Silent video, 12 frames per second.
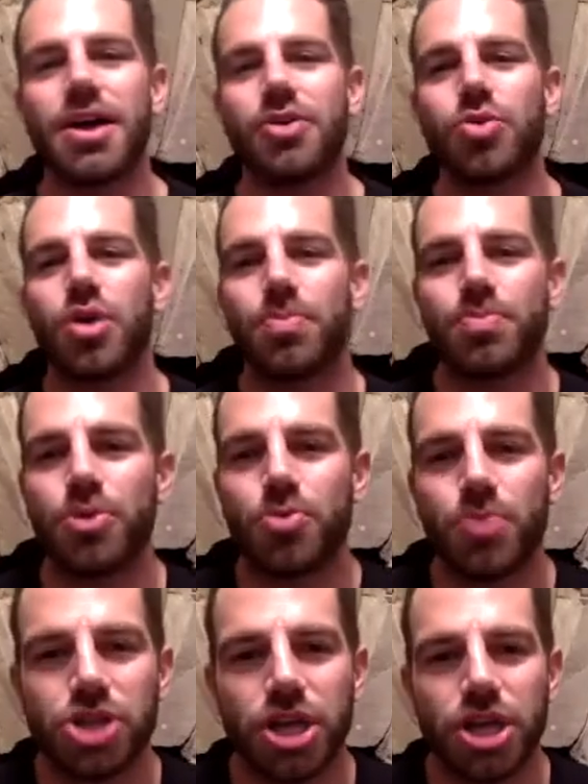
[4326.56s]
do I build
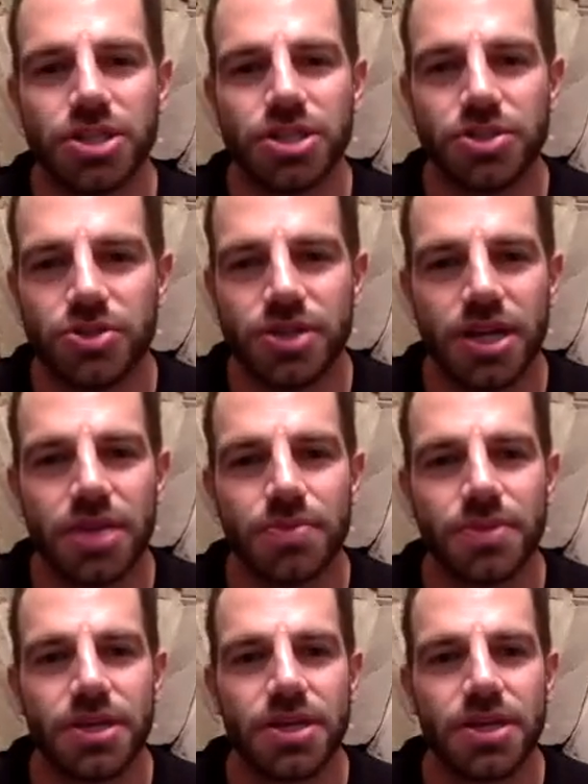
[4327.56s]
my chest? And you tell them and they